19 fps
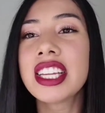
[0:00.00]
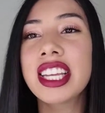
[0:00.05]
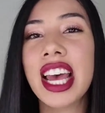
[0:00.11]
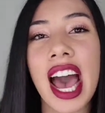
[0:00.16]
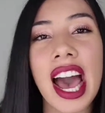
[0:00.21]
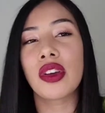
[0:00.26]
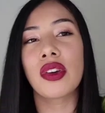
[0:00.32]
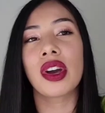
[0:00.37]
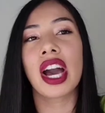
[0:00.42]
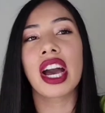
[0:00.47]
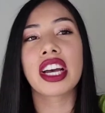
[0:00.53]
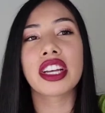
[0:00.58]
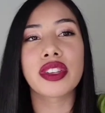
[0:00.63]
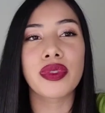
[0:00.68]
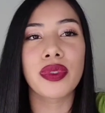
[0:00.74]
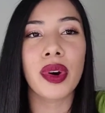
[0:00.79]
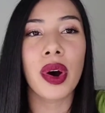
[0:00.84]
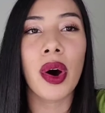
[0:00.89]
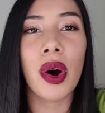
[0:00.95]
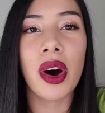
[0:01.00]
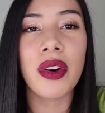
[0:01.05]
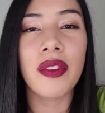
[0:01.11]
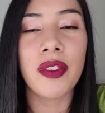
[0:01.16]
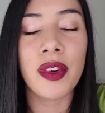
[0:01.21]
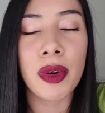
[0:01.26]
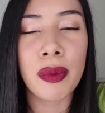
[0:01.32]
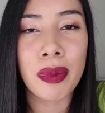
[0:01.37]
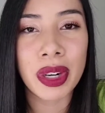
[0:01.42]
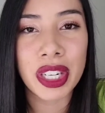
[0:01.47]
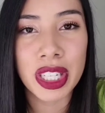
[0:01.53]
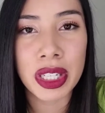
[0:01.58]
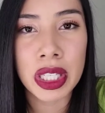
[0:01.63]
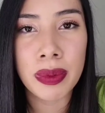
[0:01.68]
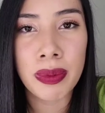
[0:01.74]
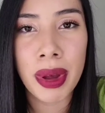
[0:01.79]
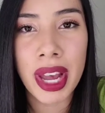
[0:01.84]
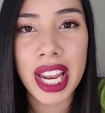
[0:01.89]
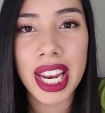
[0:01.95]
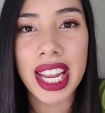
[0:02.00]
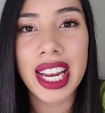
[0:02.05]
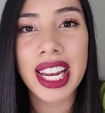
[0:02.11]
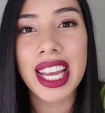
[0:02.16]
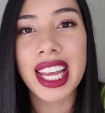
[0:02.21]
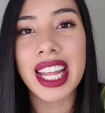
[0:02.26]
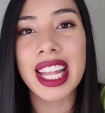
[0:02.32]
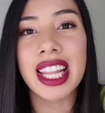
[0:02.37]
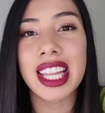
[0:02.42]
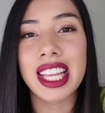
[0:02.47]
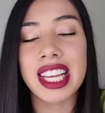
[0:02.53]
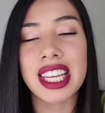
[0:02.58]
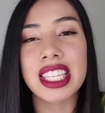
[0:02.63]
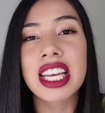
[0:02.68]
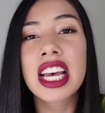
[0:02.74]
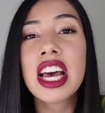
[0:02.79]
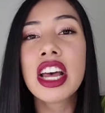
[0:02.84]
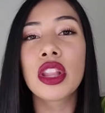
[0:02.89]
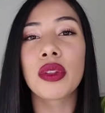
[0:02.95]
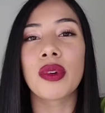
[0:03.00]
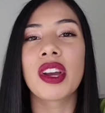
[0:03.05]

Thank you guys for all for participating in this